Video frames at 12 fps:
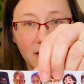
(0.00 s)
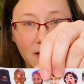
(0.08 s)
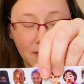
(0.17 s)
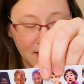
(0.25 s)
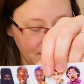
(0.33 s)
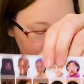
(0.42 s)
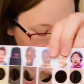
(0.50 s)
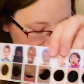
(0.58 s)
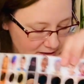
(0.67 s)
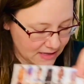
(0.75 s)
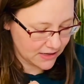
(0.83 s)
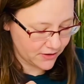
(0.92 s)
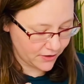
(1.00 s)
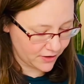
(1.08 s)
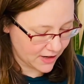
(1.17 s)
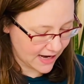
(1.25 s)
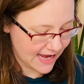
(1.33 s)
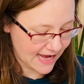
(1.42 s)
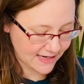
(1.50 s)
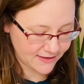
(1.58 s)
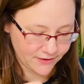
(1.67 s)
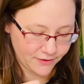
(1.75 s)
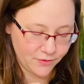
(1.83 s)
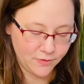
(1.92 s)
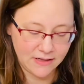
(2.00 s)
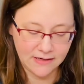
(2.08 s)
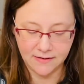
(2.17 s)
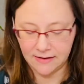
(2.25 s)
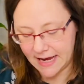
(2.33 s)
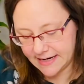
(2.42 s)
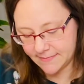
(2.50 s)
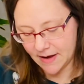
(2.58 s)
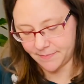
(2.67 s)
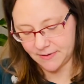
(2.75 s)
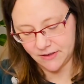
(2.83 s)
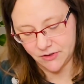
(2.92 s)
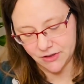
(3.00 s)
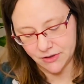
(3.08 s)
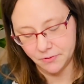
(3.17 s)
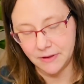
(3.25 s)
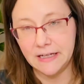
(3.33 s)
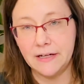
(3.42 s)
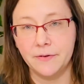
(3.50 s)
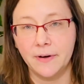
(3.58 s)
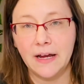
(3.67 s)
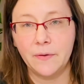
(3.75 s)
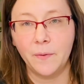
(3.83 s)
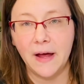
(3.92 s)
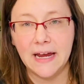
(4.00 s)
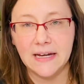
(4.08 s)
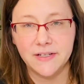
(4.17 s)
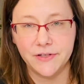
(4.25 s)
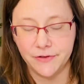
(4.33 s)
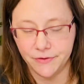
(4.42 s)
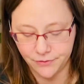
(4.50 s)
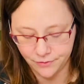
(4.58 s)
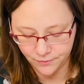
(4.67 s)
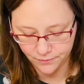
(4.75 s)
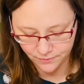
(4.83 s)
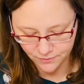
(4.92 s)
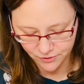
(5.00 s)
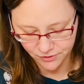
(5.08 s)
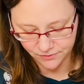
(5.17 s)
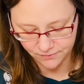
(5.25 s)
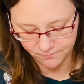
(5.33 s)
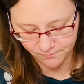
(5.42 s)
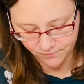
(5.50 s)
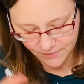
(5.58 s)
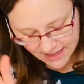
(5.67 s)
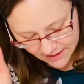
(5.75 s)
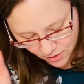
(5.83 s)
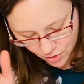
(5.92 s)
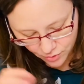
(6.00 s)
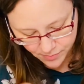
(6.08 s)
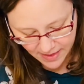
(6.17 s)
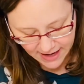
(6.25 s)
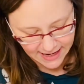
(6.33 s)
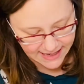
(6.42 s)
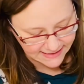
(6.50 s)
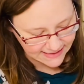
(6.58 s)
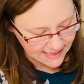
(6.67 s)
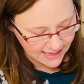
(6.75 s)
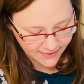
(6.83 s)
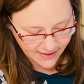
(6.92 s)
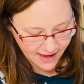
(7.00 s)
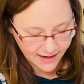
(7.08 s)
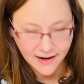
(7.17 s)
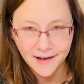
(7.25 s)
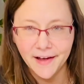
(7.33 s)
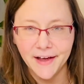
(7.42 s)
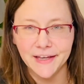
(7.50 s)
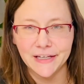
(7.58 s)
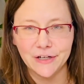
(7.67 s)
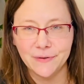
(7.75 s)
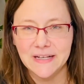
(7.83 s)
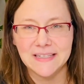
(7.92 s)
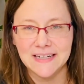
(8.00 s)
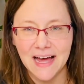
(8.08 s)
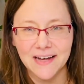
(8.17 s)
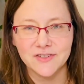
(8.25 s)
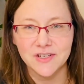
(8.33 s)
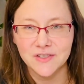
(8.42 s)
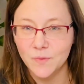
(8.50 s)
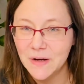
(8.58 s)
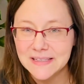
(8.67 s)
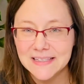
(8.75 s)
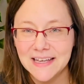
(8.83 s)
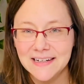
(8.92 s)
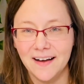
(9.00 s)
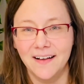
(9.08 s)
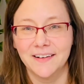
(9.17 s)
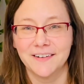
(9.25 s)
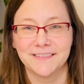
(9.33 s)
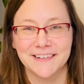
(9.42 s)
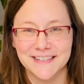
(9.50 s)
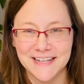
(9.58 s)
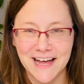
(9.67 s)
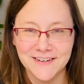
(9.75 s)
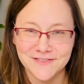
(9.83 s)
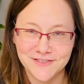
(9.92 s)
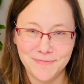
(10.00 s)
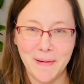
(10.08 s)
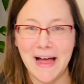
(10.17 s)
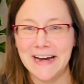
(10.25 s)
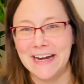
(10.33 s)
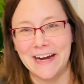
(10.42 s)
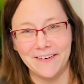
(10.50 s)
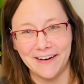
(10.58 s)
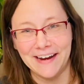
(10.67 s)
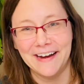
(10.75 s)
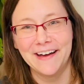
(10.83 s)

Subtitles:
this graphic here, and so you can line them up, and it's just a really great way to hit home that idea that it's not just one skin color. It's not binary,